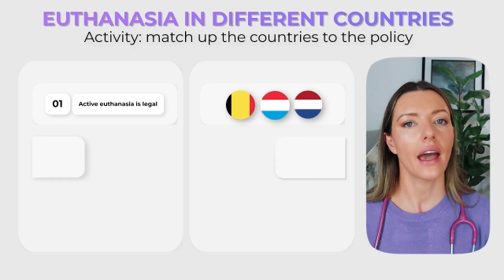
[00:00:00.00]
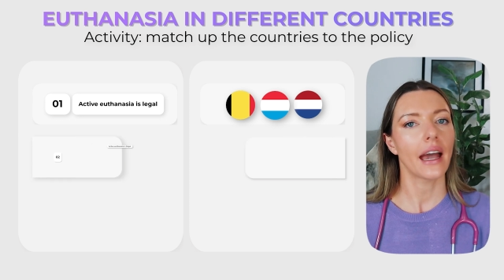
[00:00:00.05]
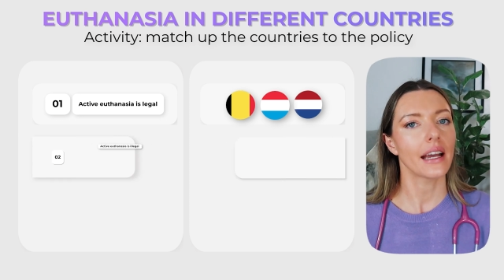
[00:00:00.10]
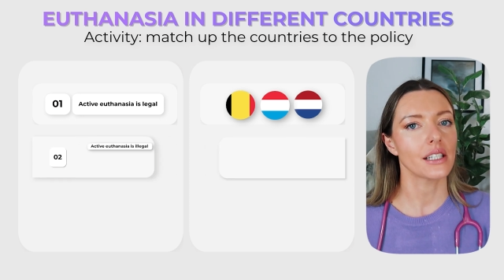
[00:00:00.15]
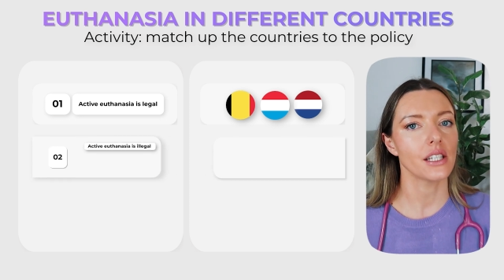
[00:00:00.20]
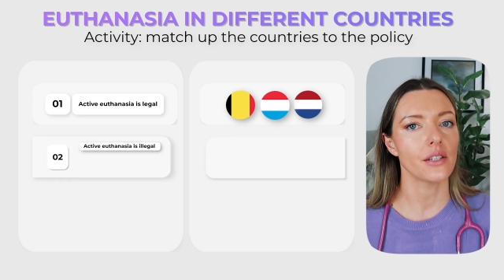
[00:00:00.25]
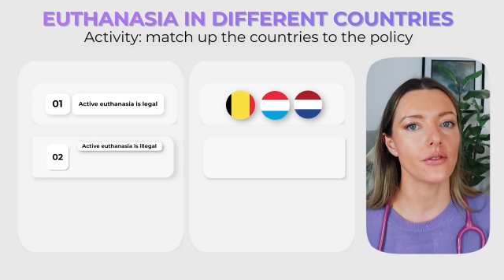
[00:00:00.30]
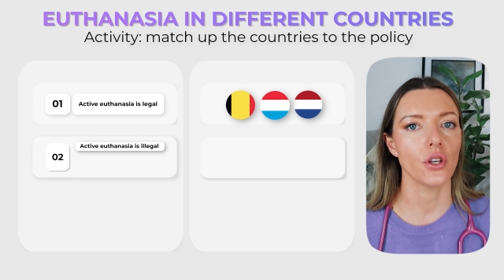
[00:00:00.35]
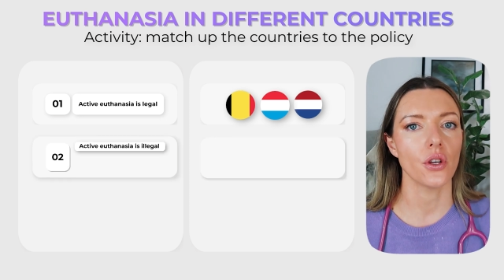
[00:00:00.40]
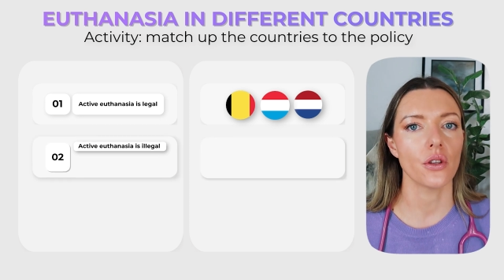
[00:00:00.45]

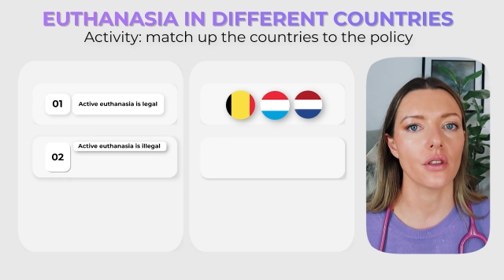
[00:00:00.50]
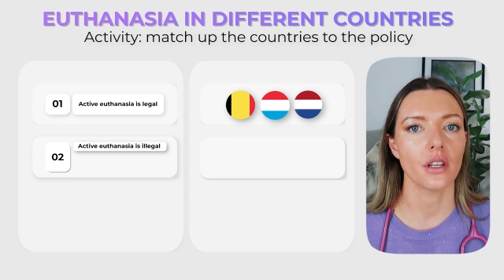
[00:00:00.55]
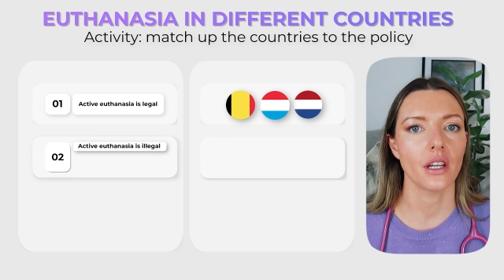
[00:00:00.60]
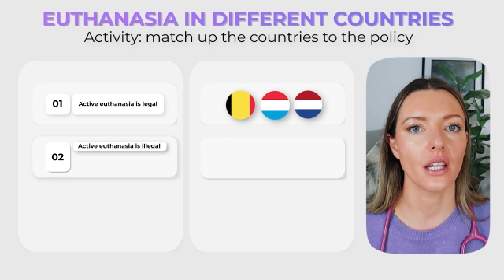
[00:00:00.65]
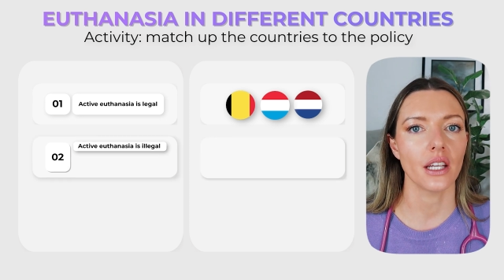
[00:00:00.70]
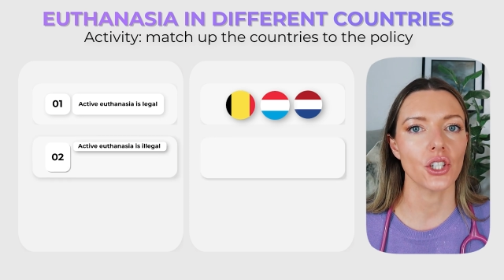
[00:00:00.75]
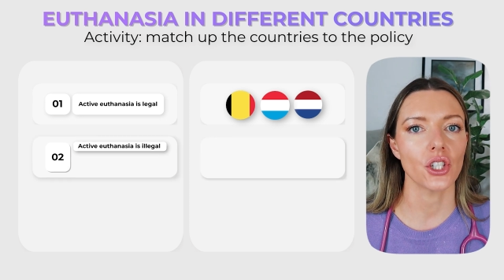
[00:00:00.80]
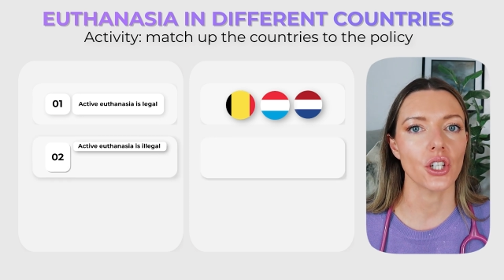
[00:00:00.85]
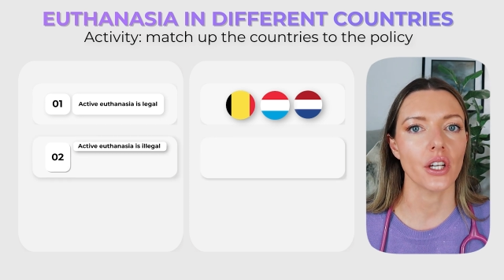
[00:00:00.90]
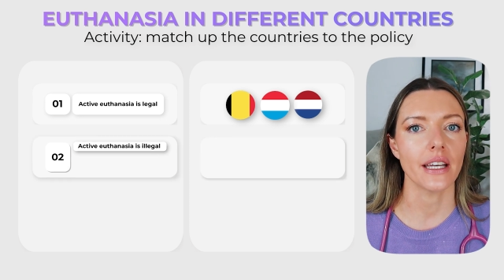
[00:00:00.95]
Active
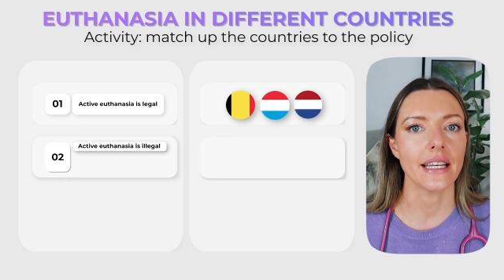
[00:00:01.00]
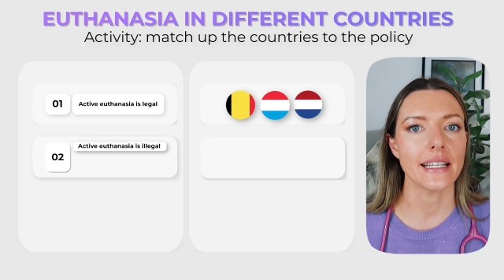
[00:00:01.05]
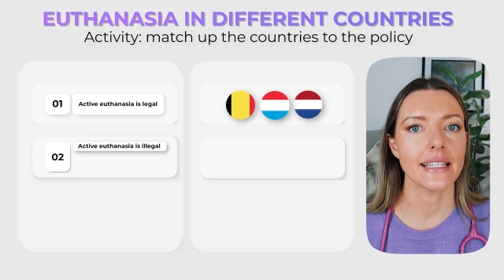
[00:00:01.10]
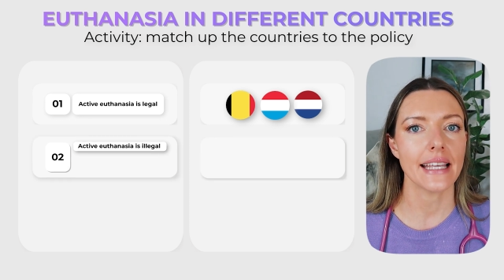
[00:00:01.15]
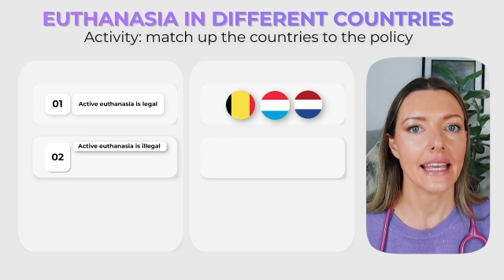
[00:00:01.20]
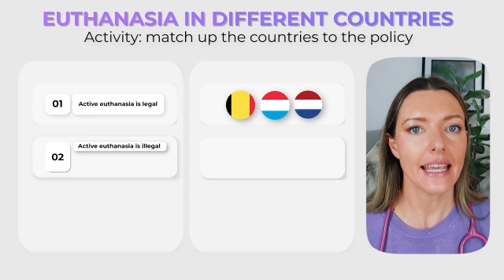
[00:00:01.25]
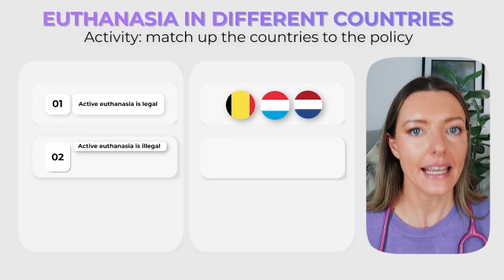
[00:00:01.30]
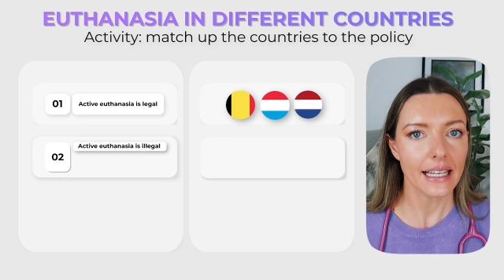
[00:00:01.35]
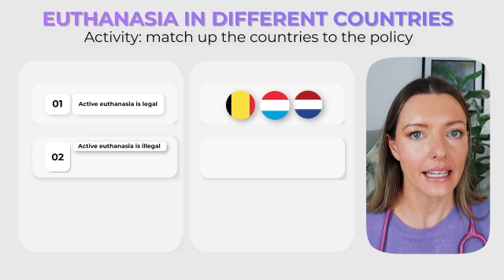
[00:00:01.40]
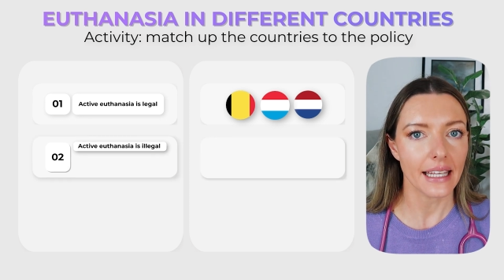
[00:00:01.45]
euthanasia
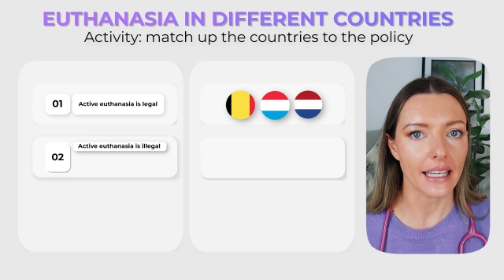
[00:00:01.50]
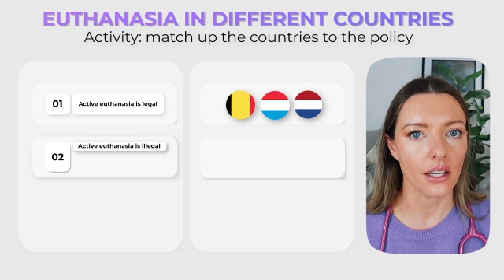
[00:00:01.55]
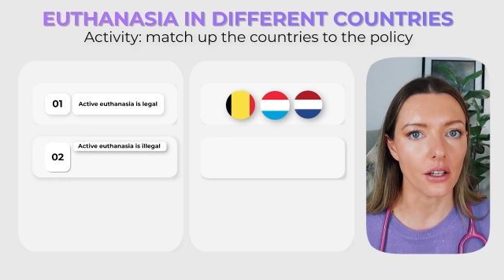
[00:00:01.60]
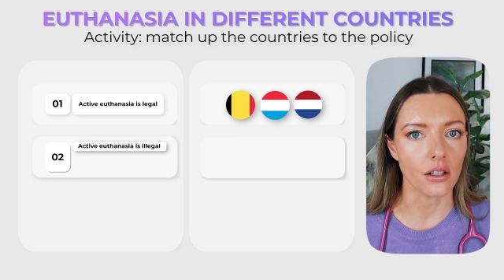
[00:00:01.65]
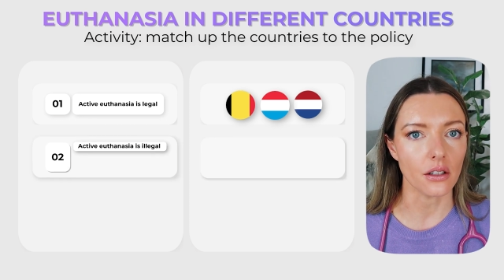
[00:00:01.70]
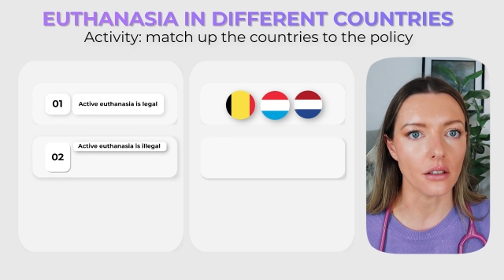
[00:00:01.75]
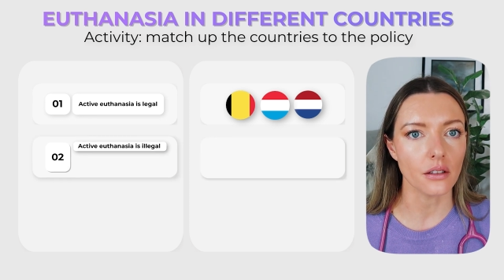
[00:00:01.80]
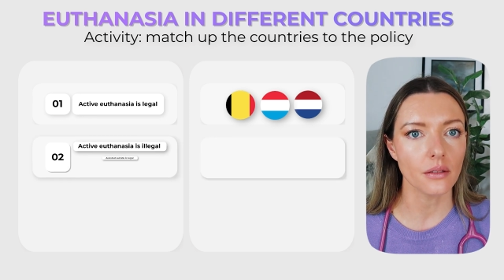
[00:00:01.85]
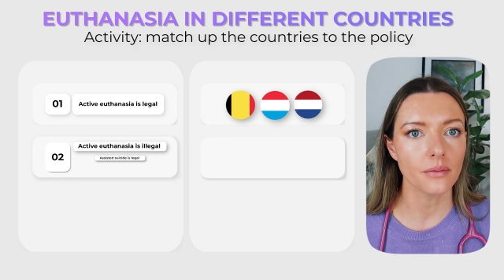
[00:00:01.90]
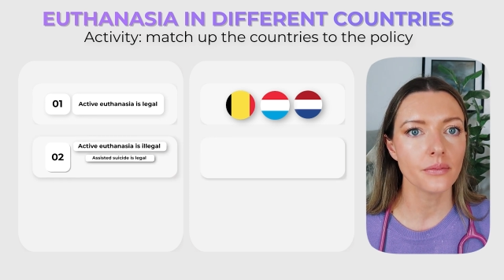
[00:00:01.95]
is
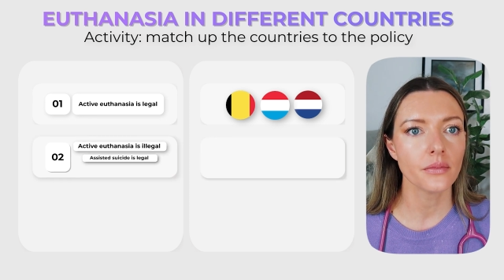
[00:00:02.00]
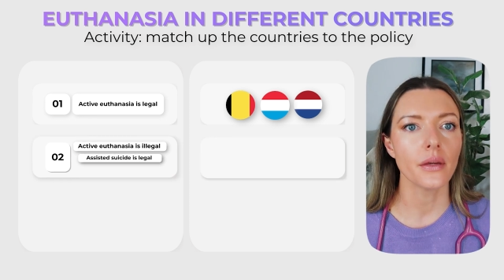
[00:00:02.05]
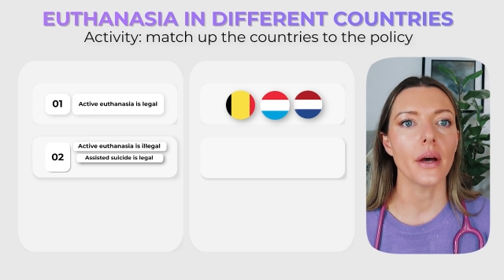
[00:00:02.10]
illegal,